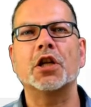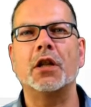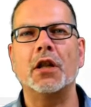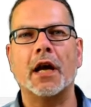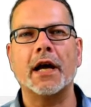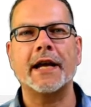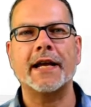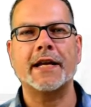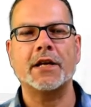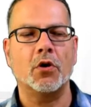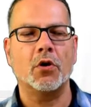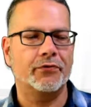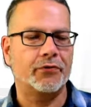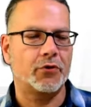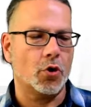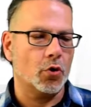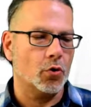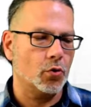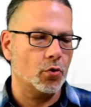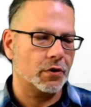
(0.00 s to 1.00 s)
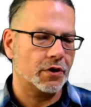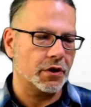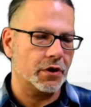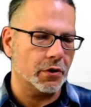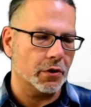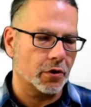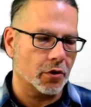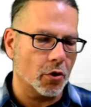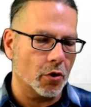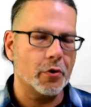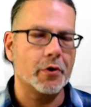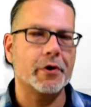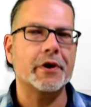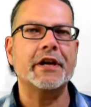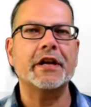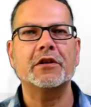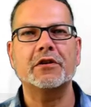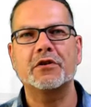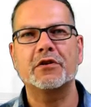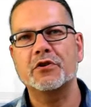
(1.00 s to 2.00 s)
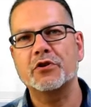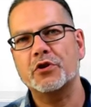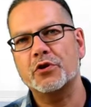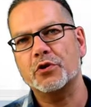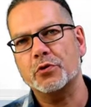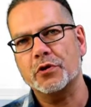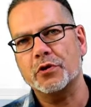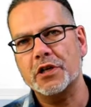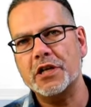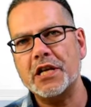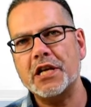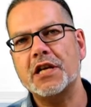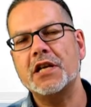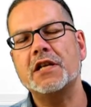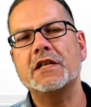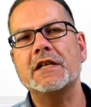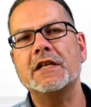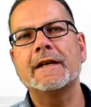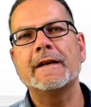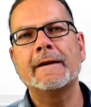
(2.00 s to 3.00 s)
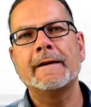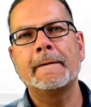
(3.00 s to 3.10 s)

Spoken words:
line of code you're going to need